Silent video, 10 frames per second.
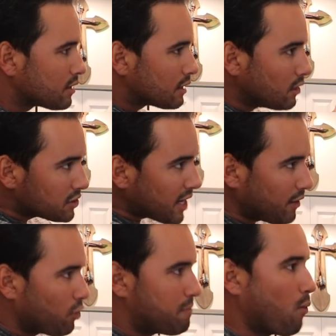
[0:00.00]
Looks like
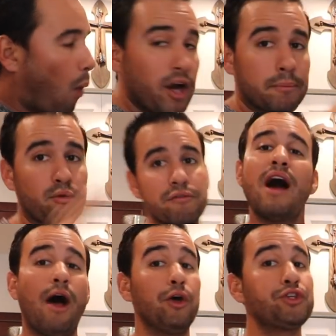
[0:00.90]
it would be waterproof.
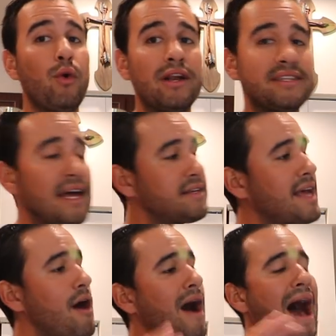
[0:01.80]
I also wanna test out